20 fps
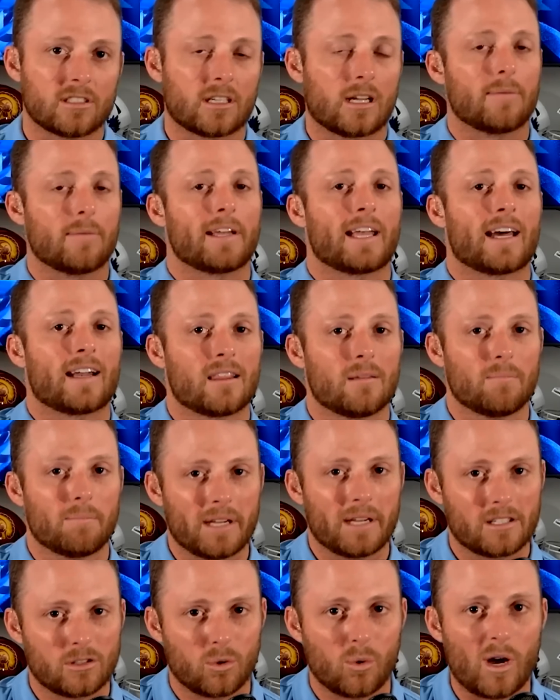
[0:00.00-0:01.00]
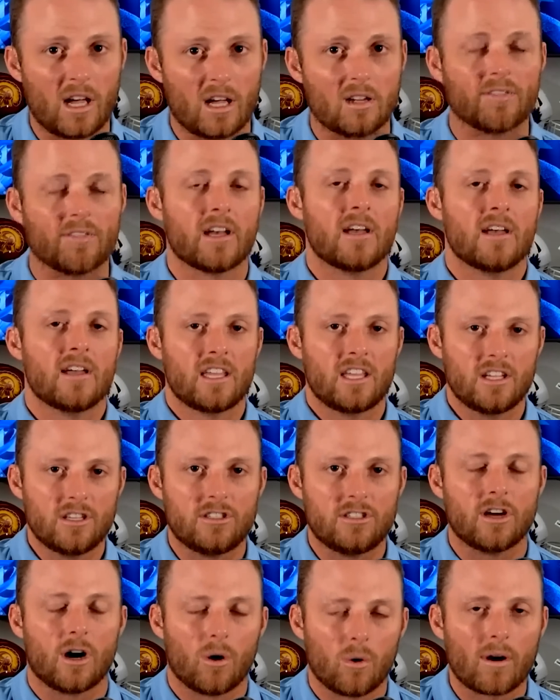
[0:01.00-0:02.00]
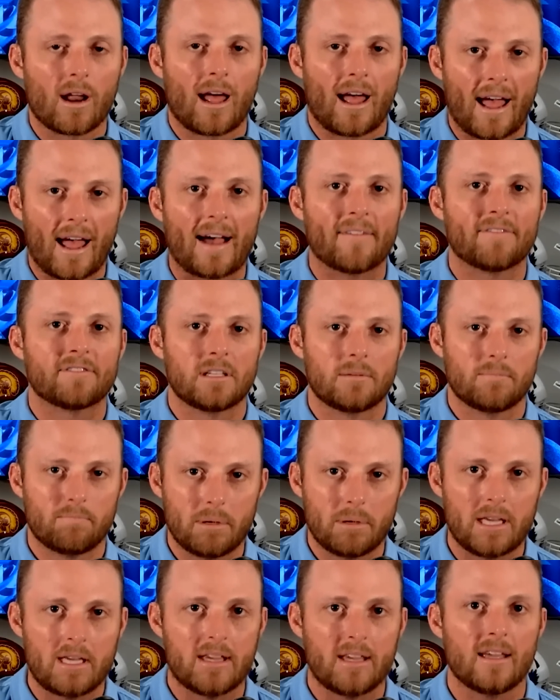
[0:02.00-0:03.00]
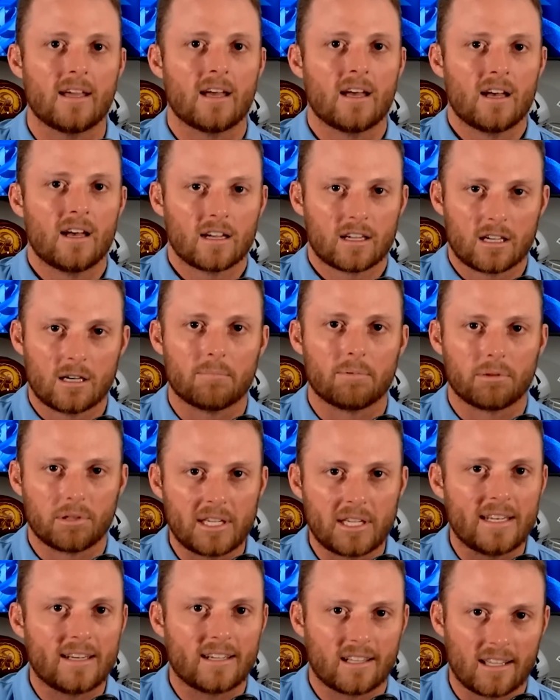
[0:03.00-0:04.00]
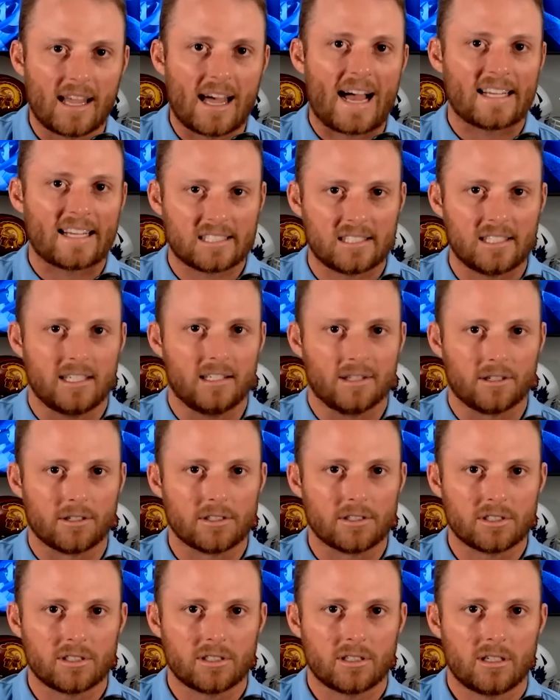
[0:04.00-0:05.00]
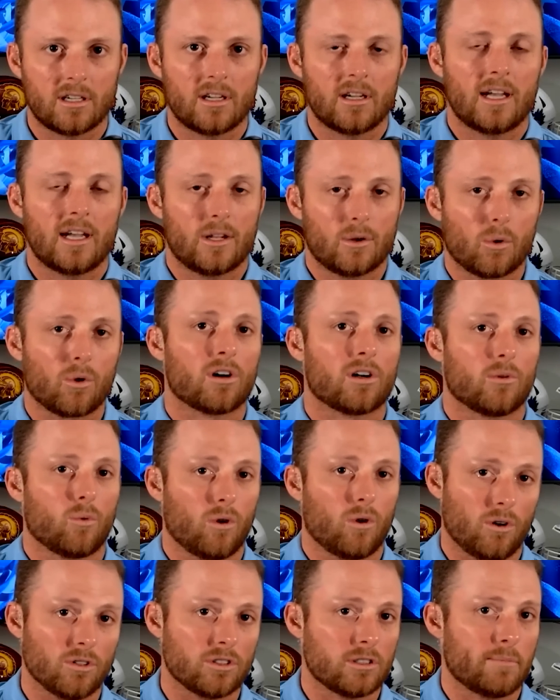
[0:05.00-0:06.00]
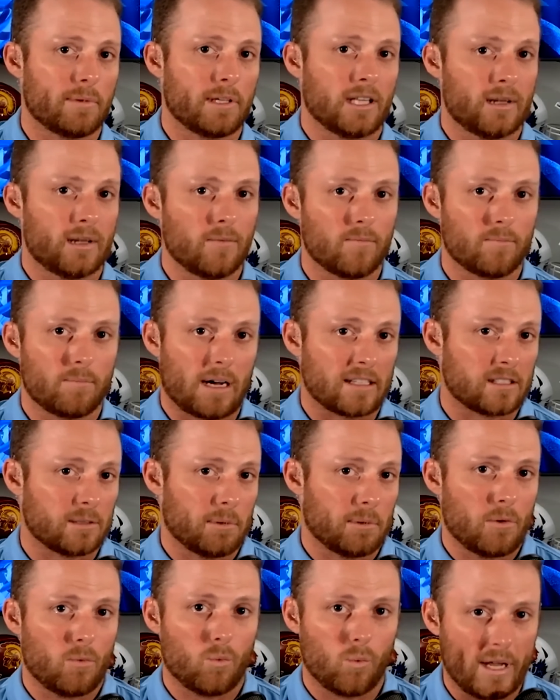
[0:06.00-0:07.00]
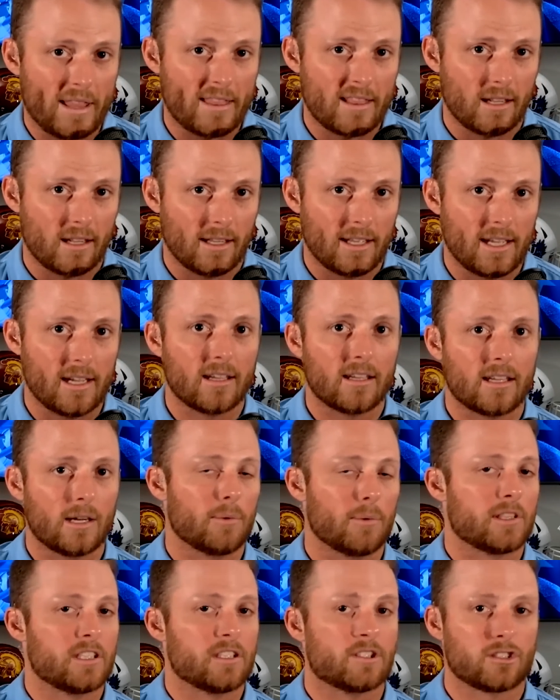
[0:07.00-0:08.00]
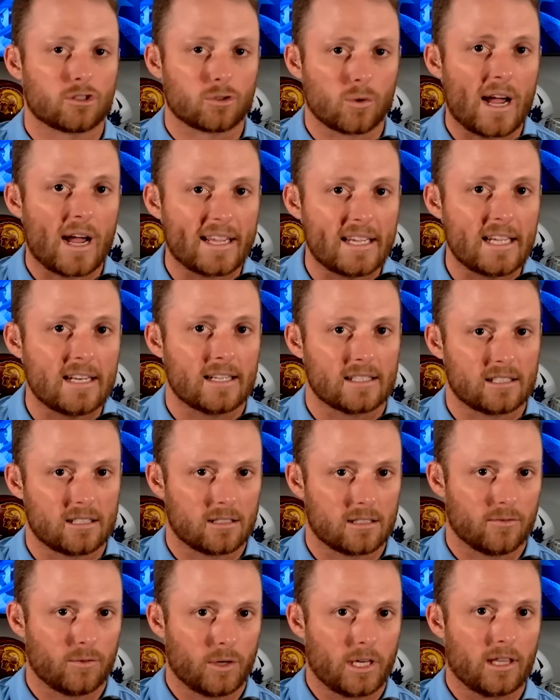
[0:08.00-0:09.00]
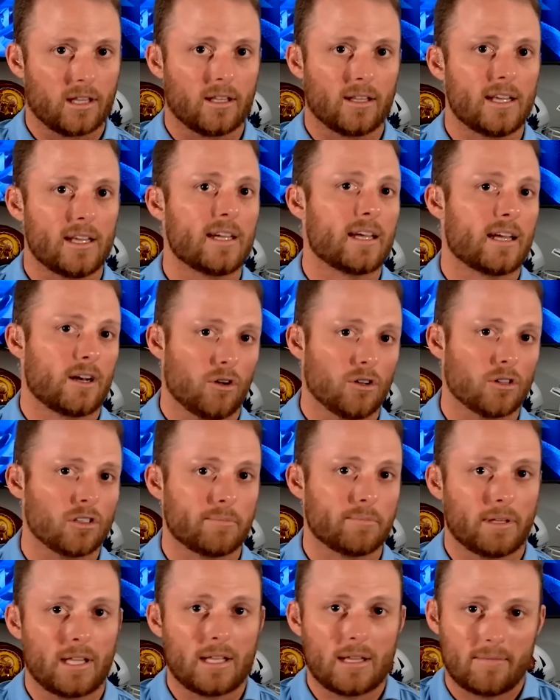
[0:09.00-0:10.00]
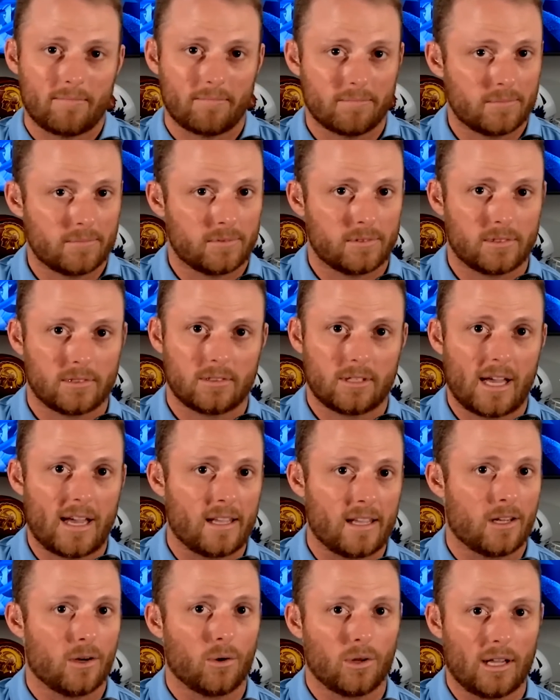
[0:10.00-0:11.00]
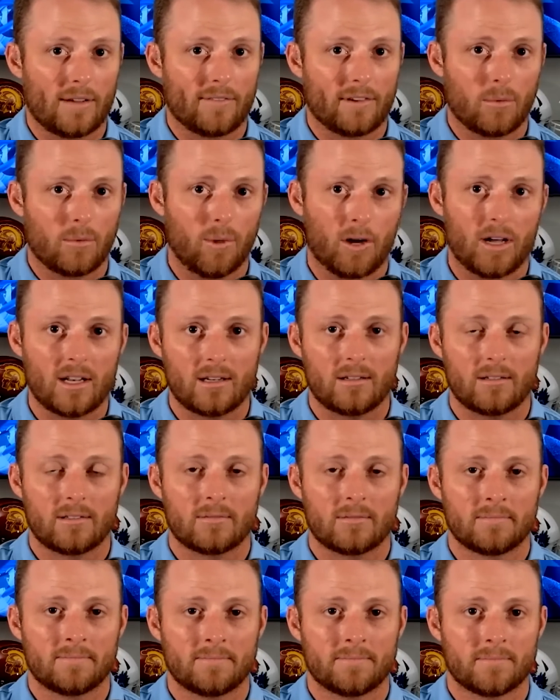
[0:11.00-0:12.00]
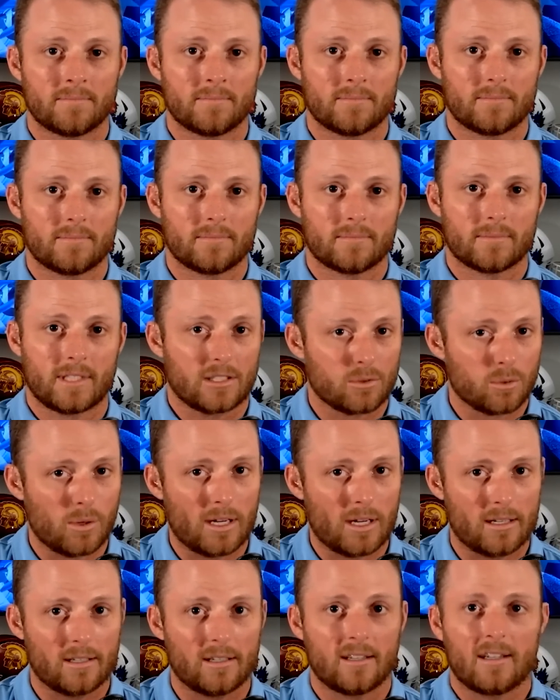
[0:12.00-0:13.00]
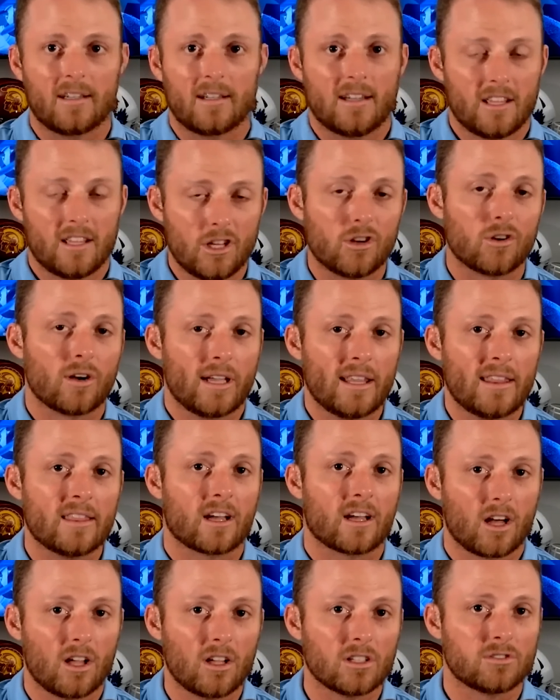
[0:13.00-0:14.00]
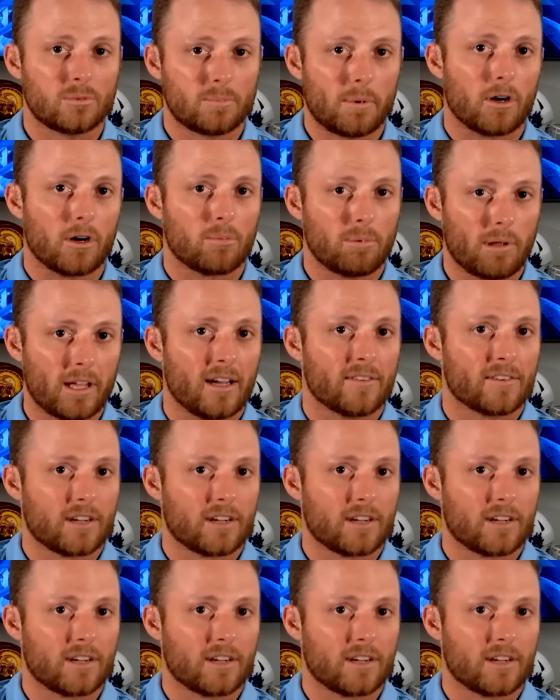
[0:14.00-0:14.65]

Coming out of the Big twelve, you don't have to be complete glass eaters in order to ultimately possibly win the league, get within striking distance of winning the league, and ultimately, hey, you go eleven to one, guess what? You're in the college football playoff